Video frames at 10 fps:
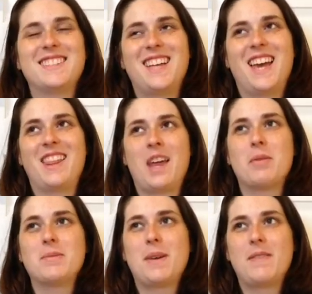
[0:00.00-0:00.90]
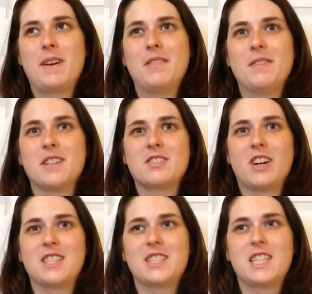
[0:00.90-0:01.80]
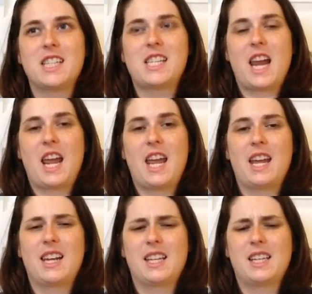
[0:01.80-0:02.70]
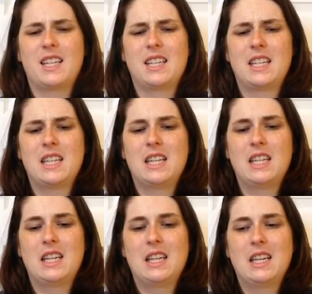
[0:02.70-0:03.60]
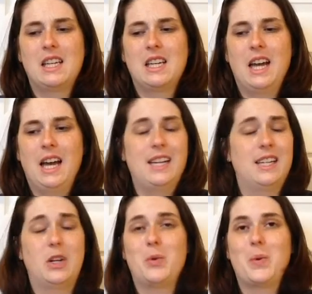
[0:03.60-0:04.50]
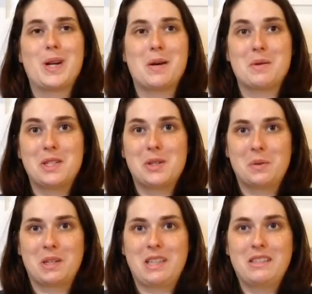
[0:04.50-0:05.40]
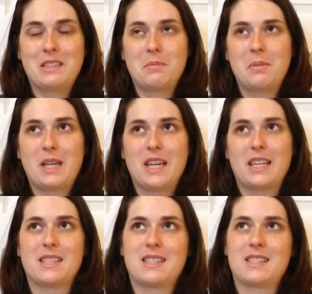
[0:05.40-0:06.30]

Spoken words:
And that was my very first cross stitch, and I didn't know what I was doing because